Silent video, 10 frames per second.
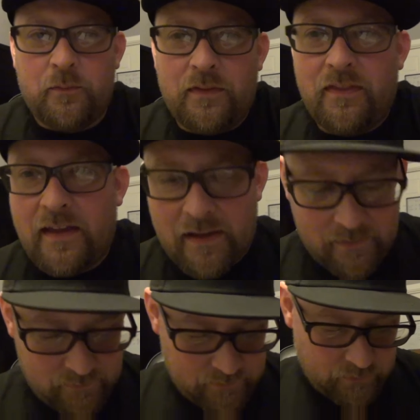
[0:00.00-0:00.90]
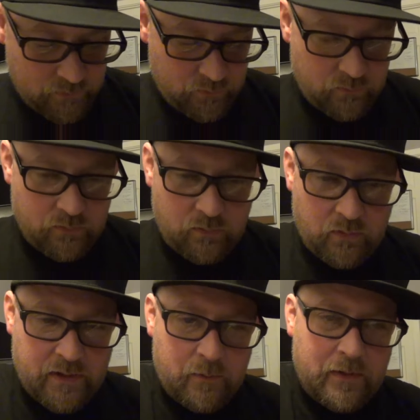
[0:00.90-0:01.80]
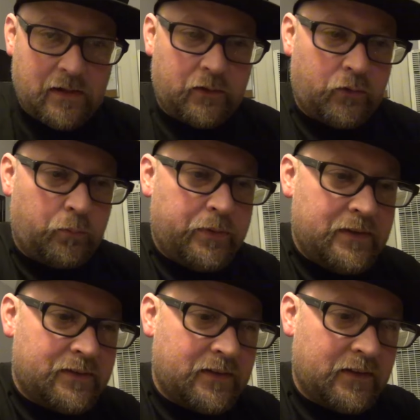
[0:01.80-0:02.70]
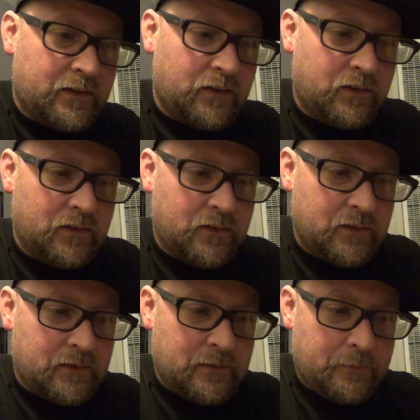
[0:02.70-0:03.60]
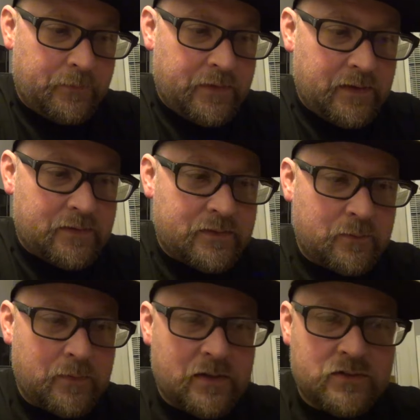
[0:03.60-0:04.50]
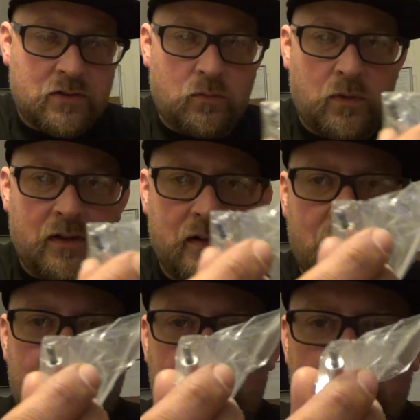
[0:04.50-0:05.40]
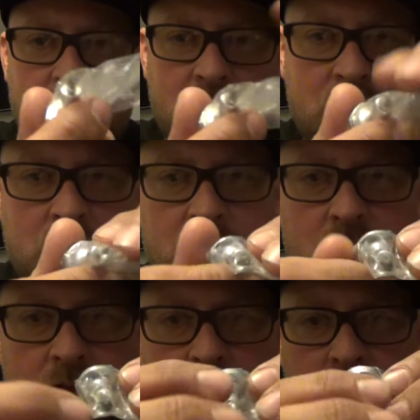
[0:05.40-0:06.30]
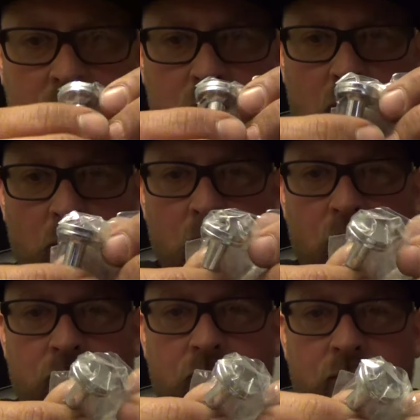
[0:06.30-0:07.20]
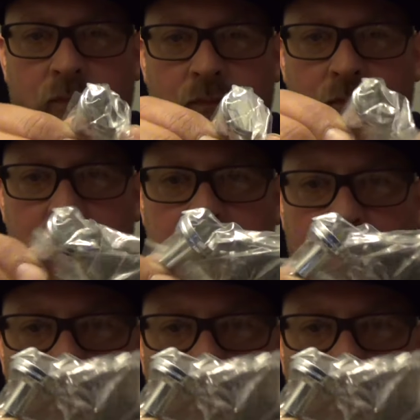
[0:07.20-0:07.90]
with that. So, okay, we got a little piece here. This, I'm not sure what it is, but we will check